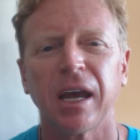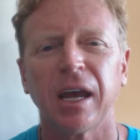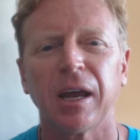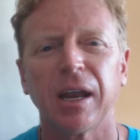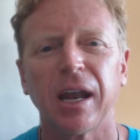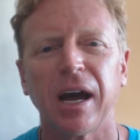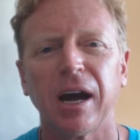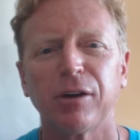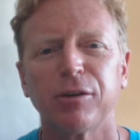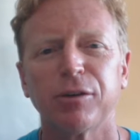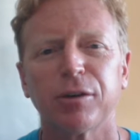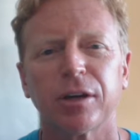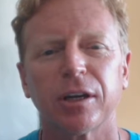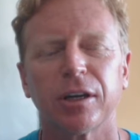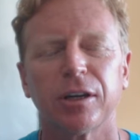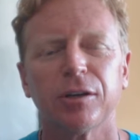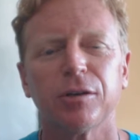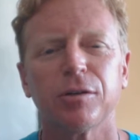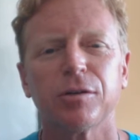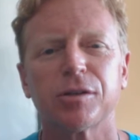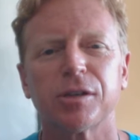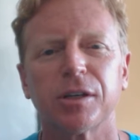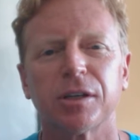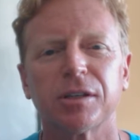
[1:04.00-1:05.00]
and how you can
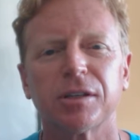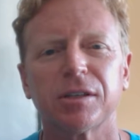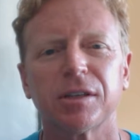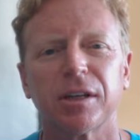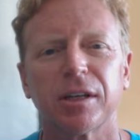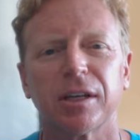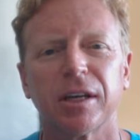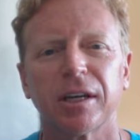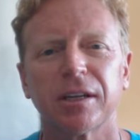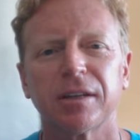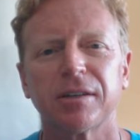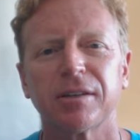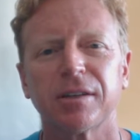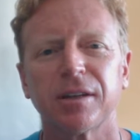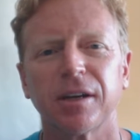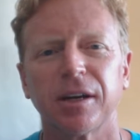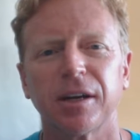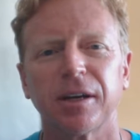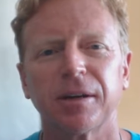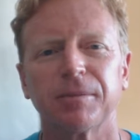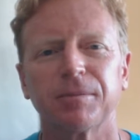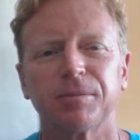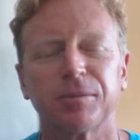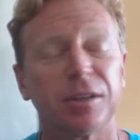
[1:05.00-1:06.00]
use it to
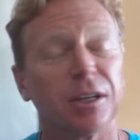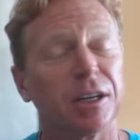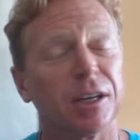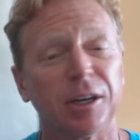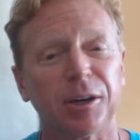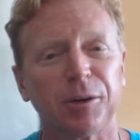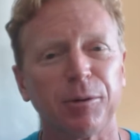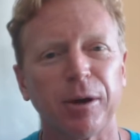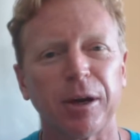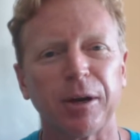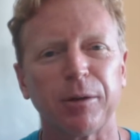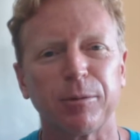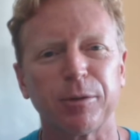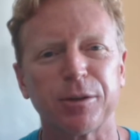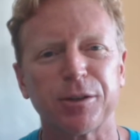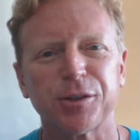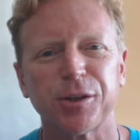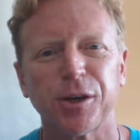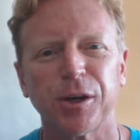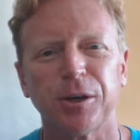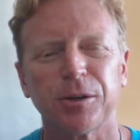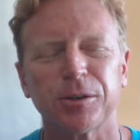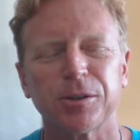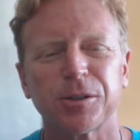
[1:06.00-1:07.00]
get great
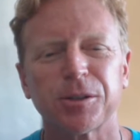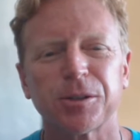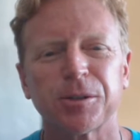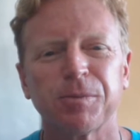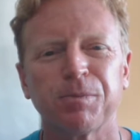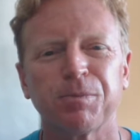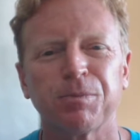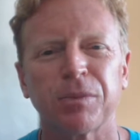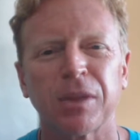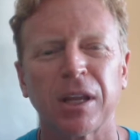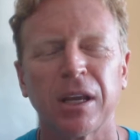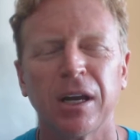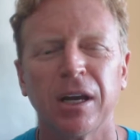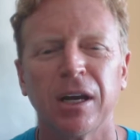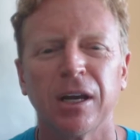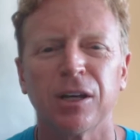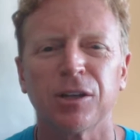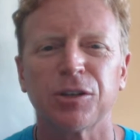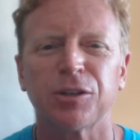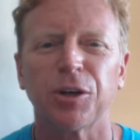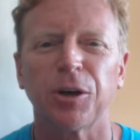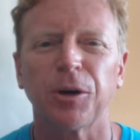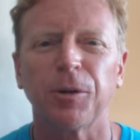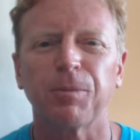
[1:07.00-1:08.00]
results.
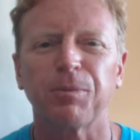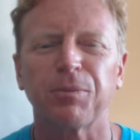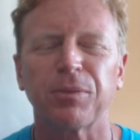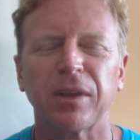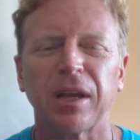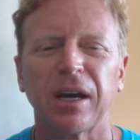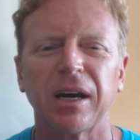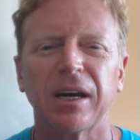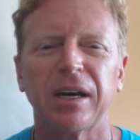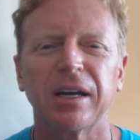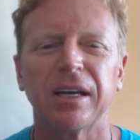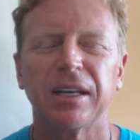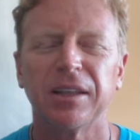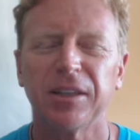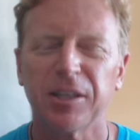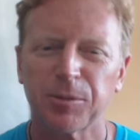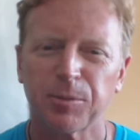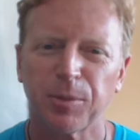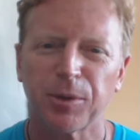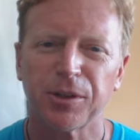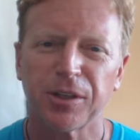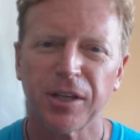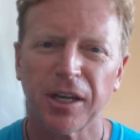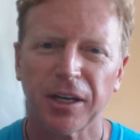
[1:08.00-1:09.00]
So in this
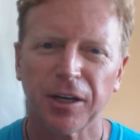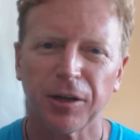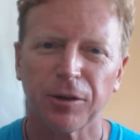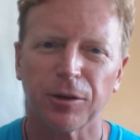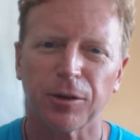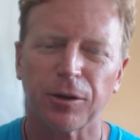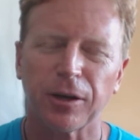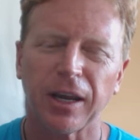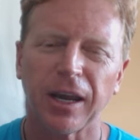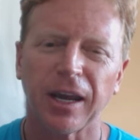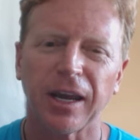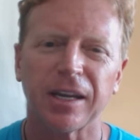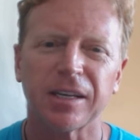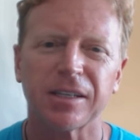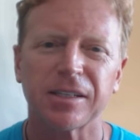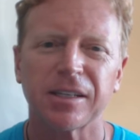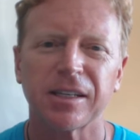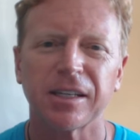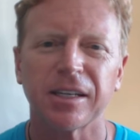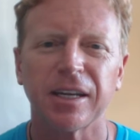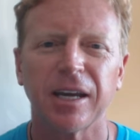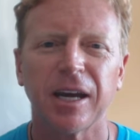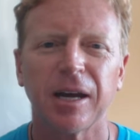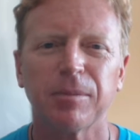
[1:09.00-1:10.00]
particular case,
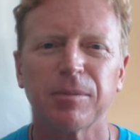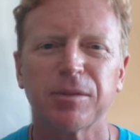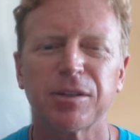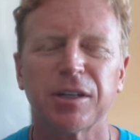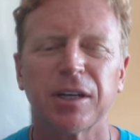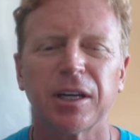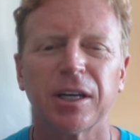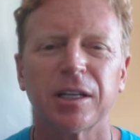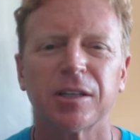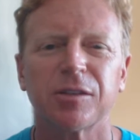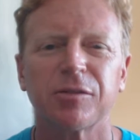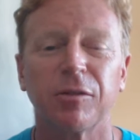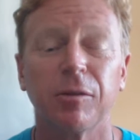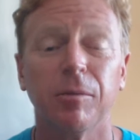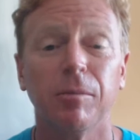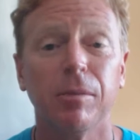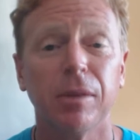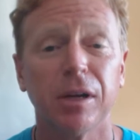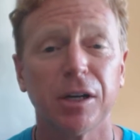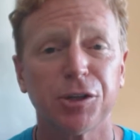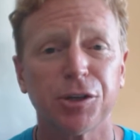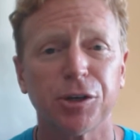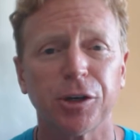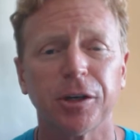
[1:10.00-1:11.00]
the M stands for
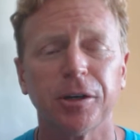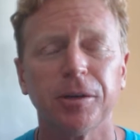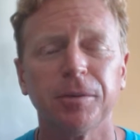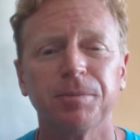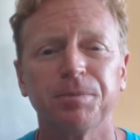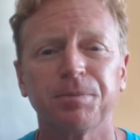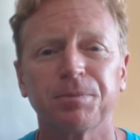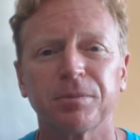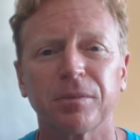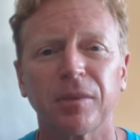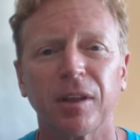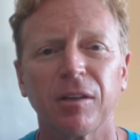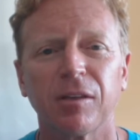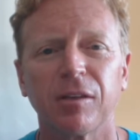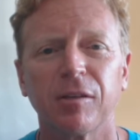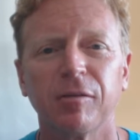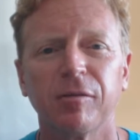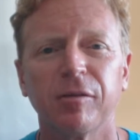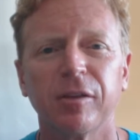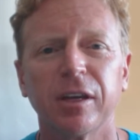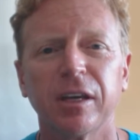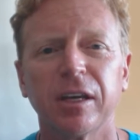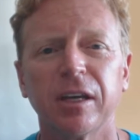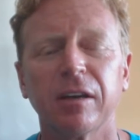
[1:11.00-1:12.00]
mission, the
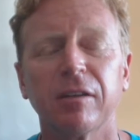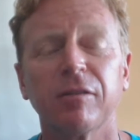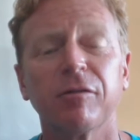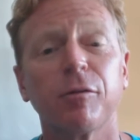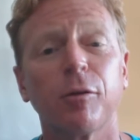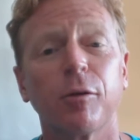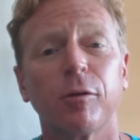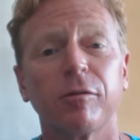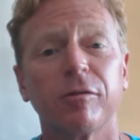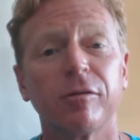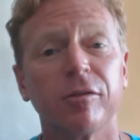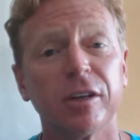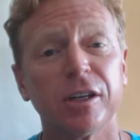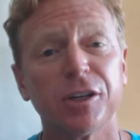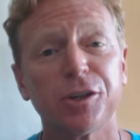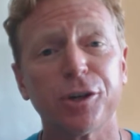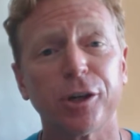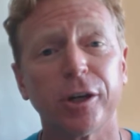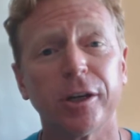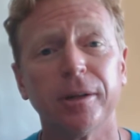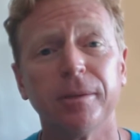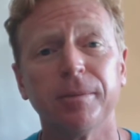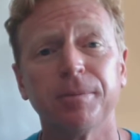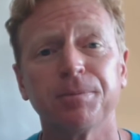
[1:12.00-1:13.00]
V for
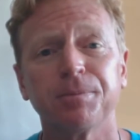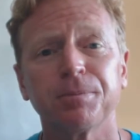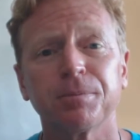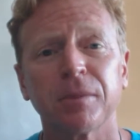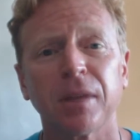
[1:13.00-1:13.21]
vision,